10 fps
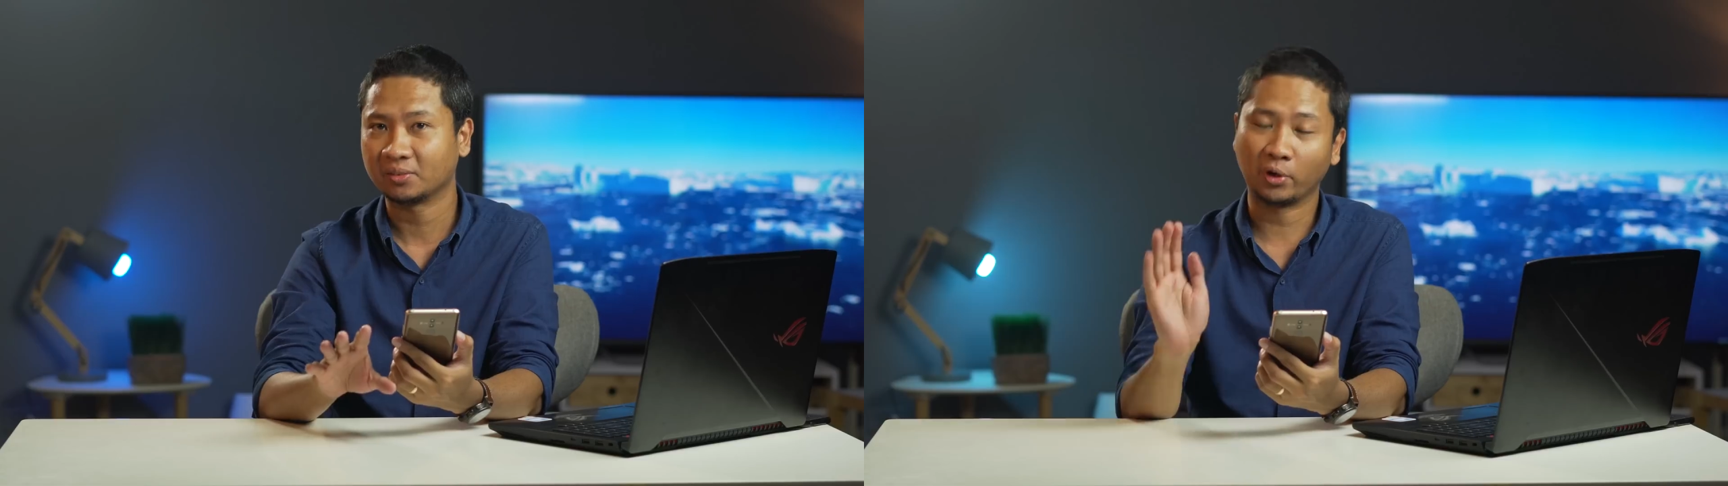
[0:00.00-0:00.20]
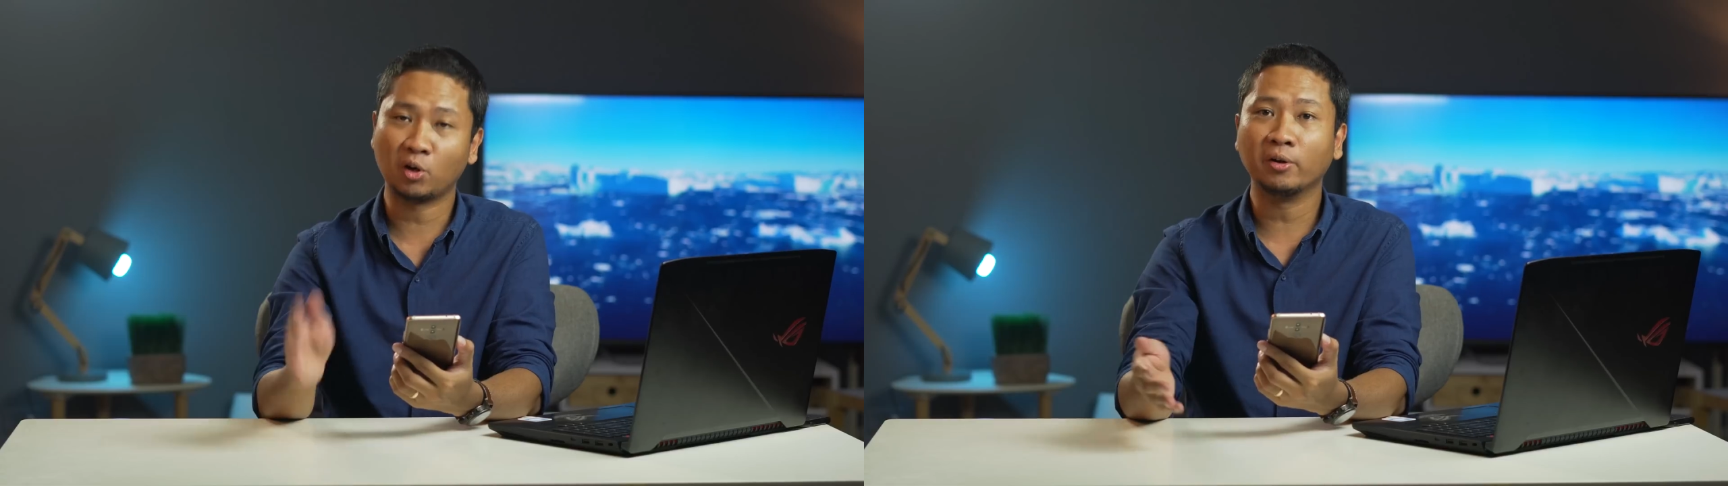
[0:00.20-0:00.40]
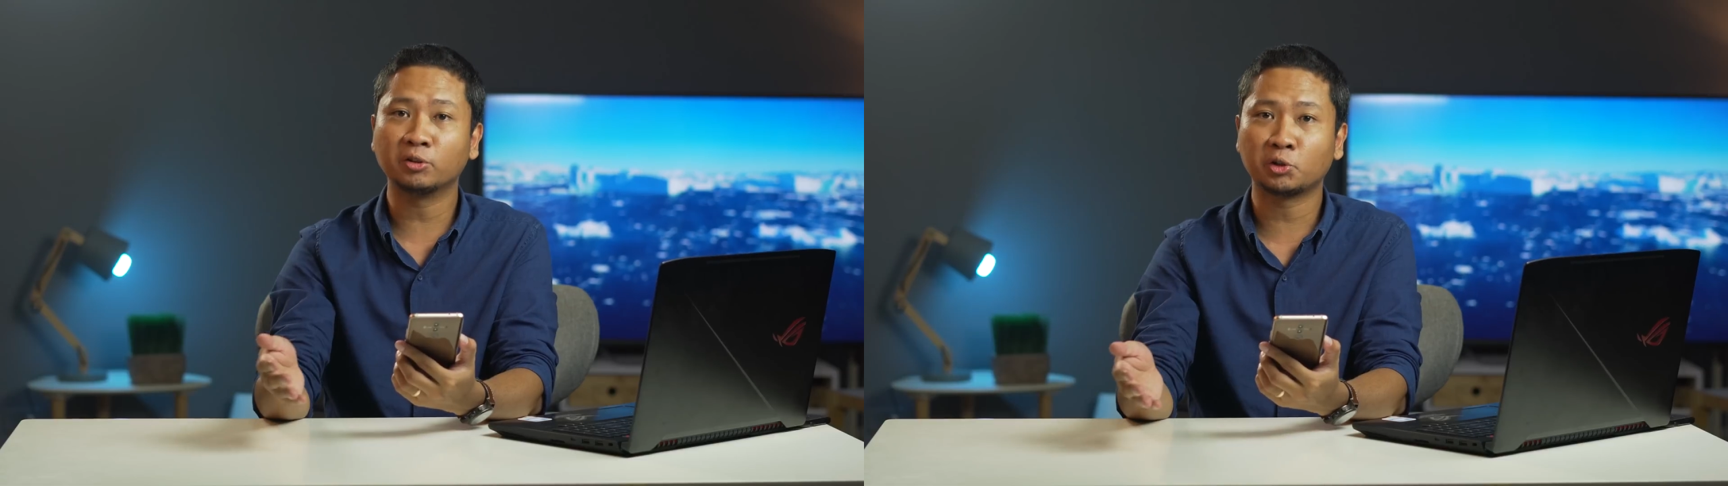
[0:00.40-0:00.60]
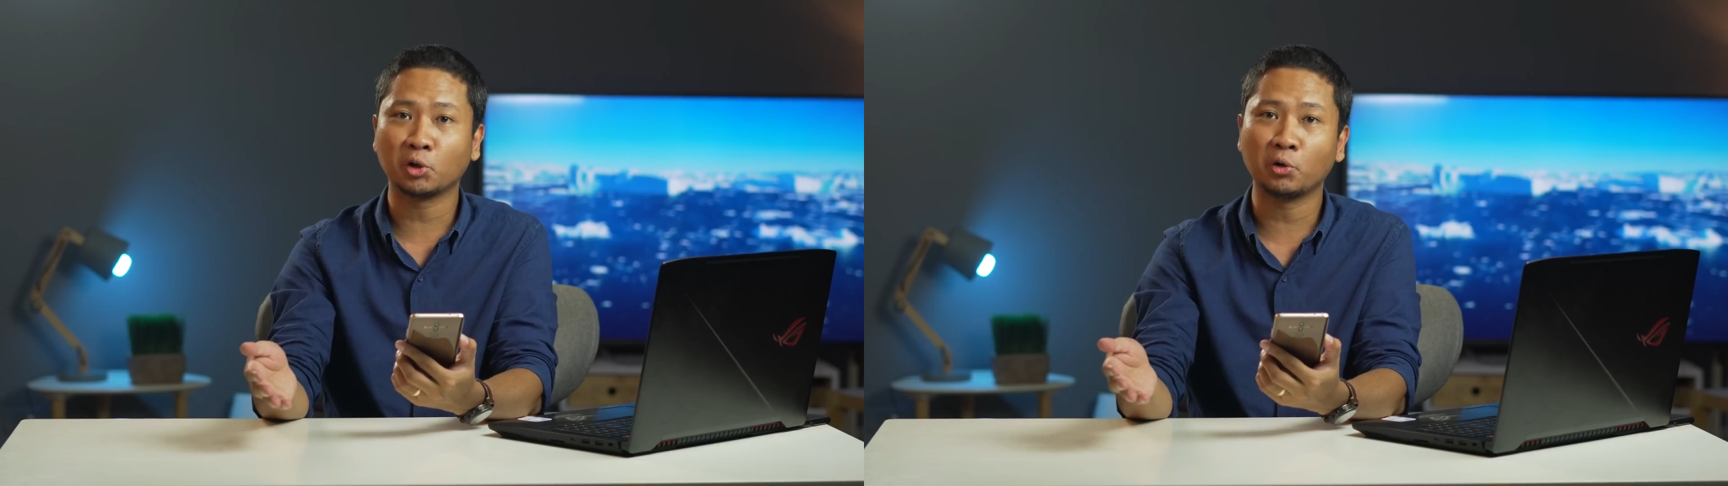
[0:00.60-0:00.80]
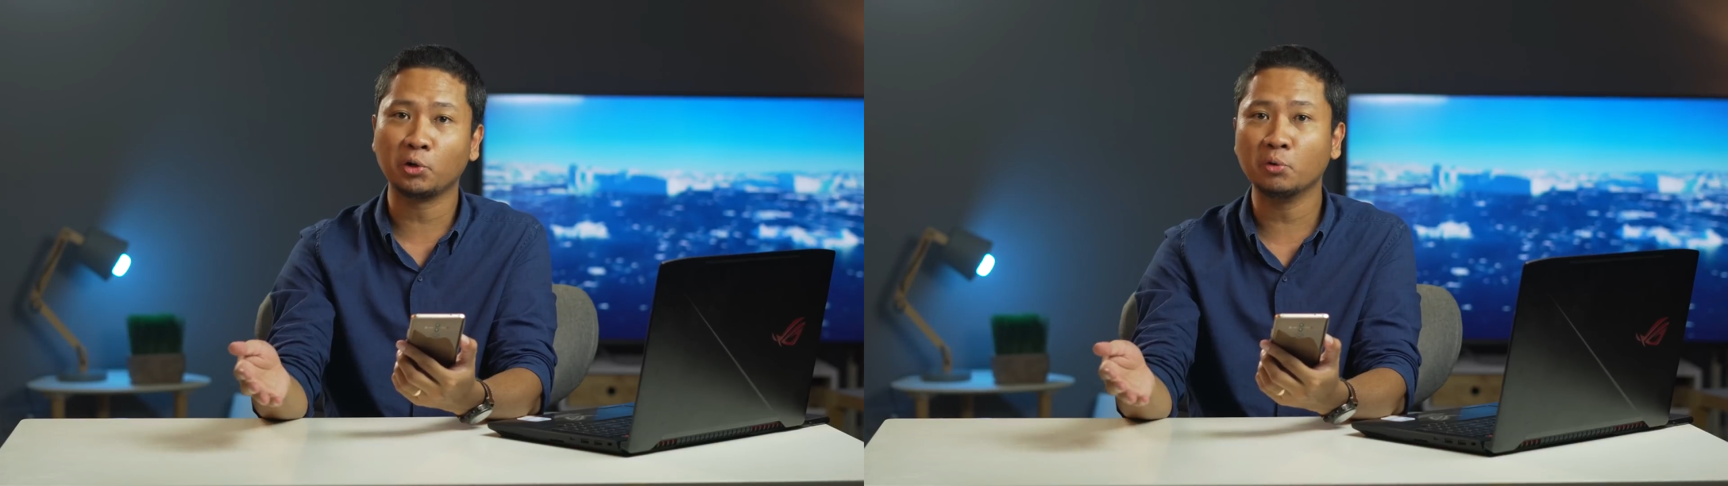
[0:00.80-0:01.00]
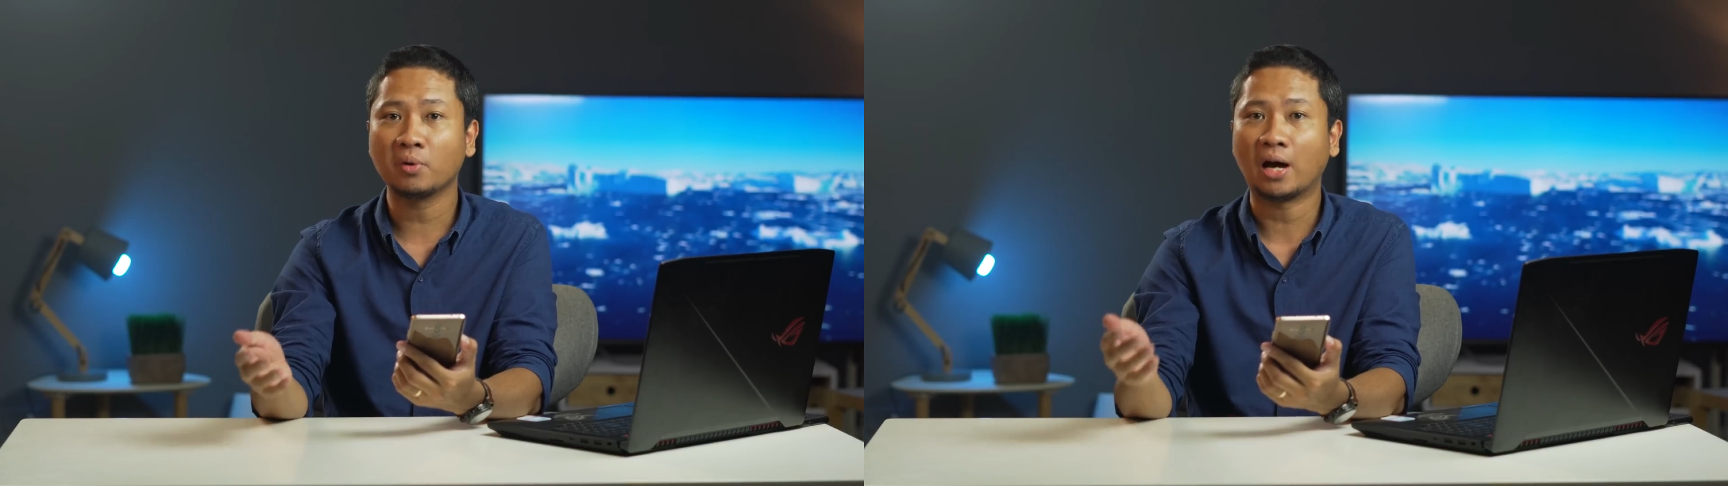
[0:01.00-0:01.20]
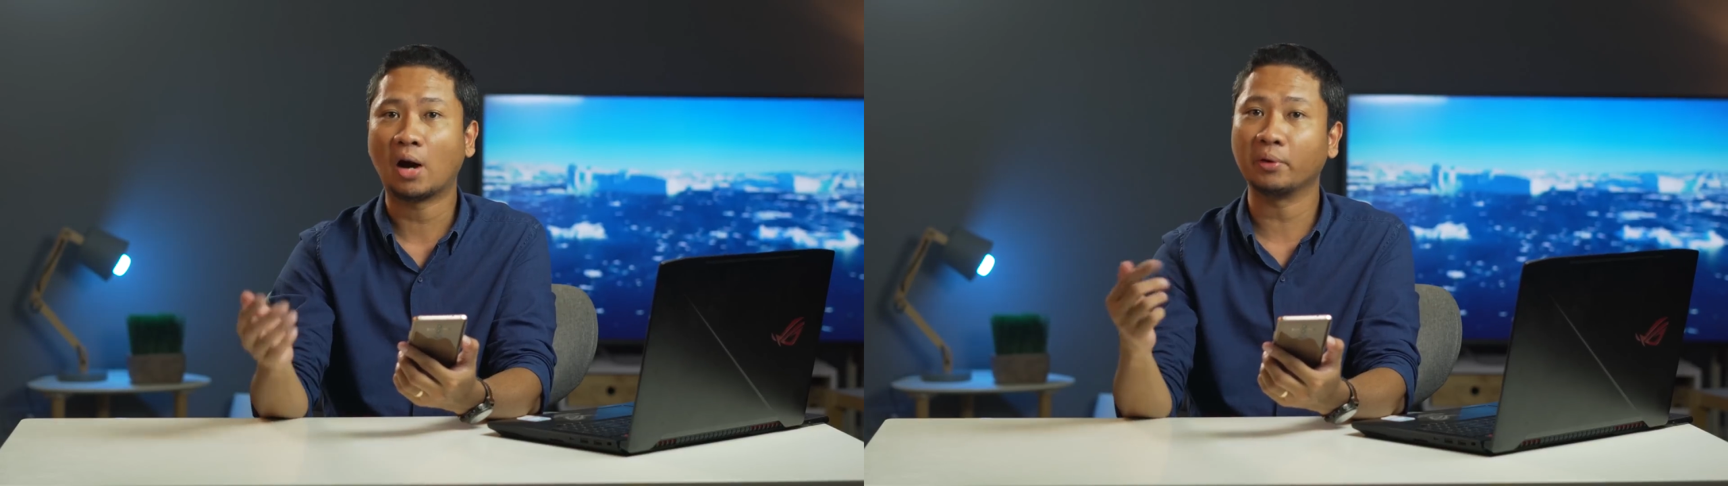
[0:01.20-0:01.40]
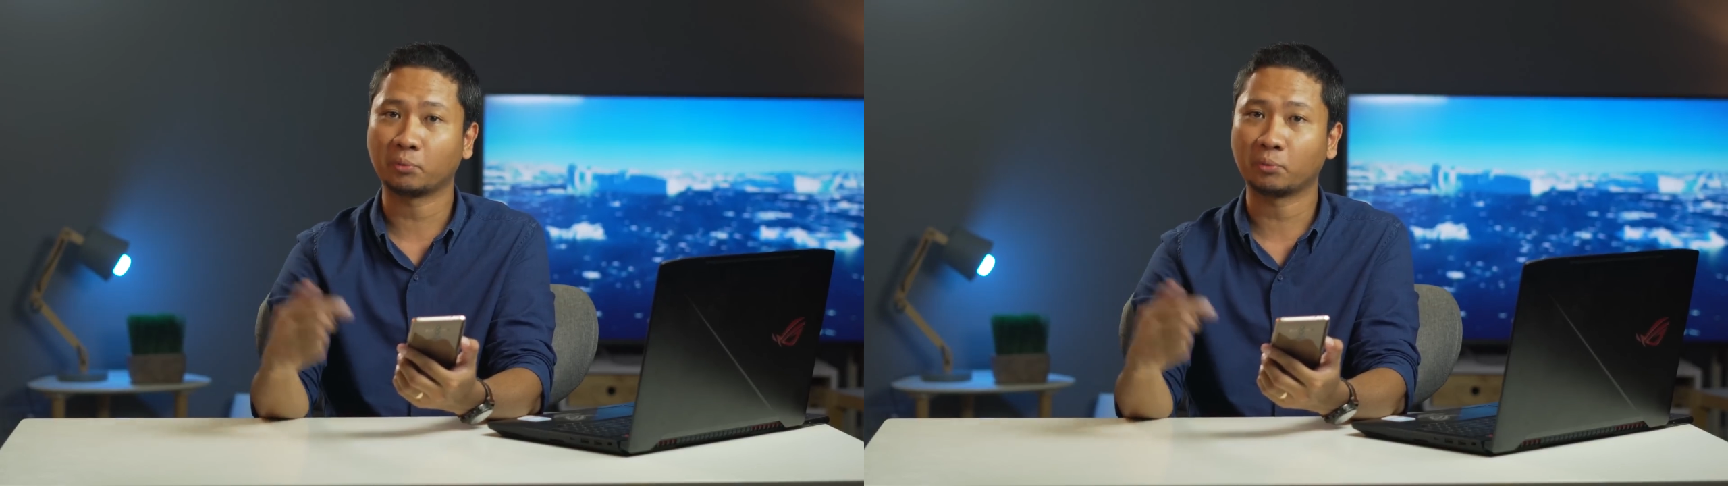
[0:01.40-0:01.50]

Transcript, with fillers: We're going to show you how